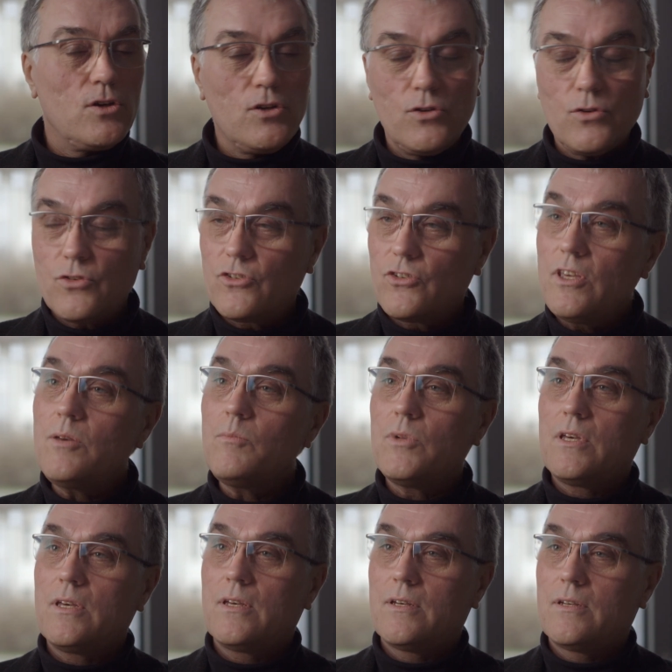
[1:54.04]
You see
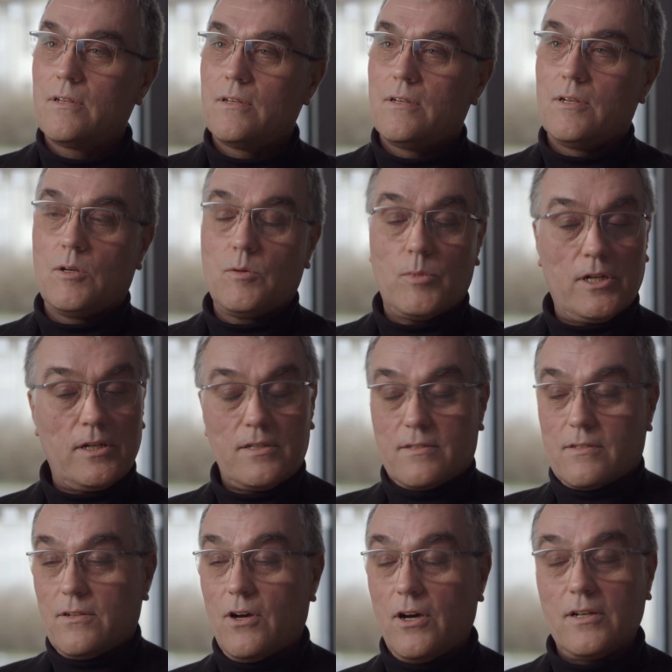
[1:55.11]
me. But
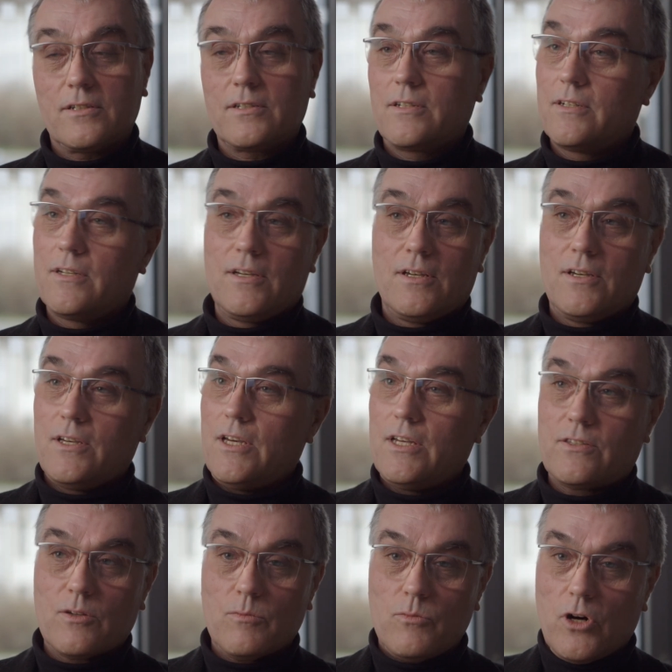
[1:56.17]
it's not.
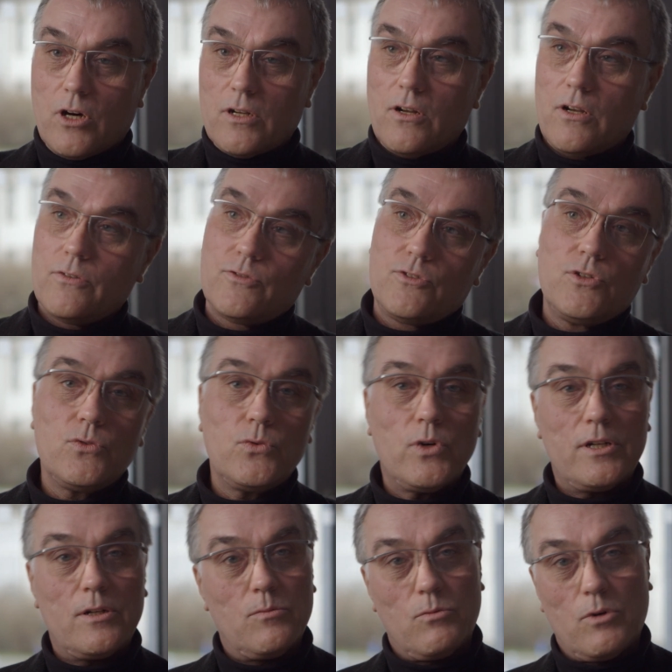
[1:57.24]
It's a model of you
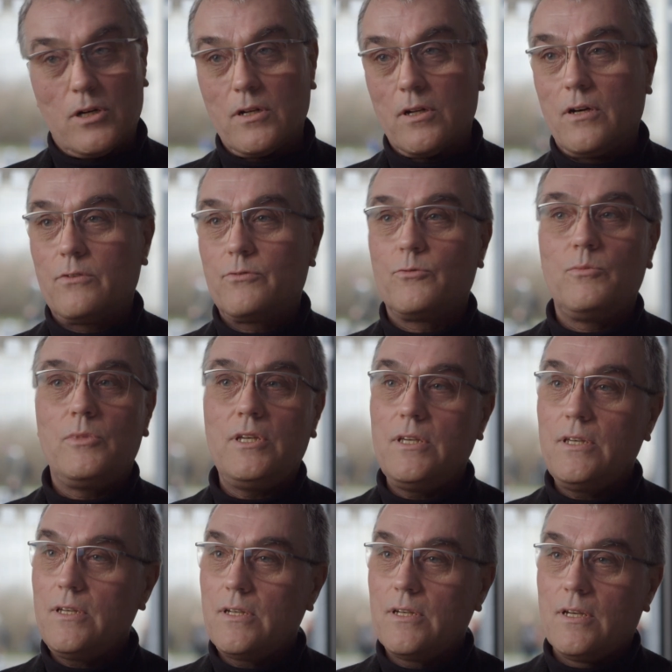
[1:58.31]
and a model of
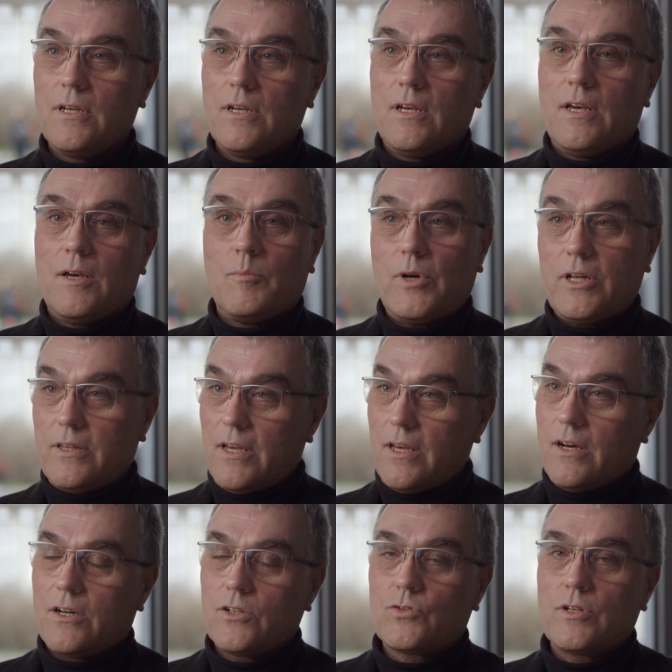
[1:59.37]
me, but
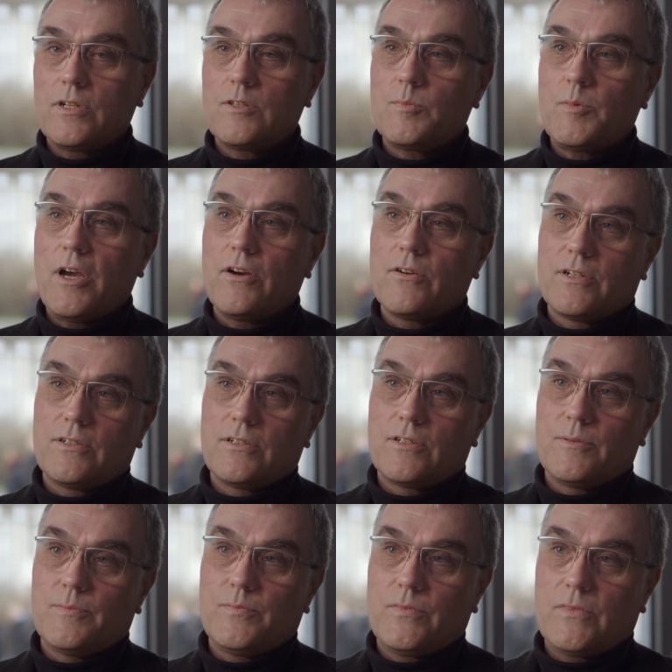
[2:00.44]
they are
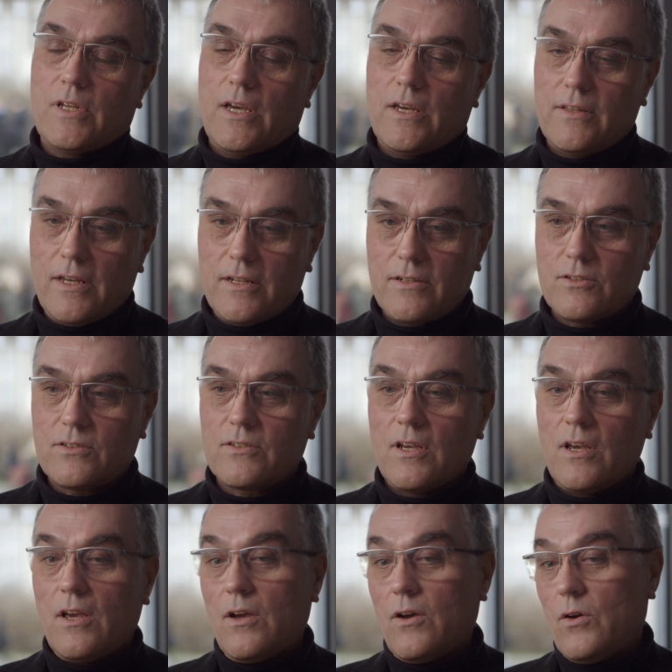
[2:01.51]
transparent. And that is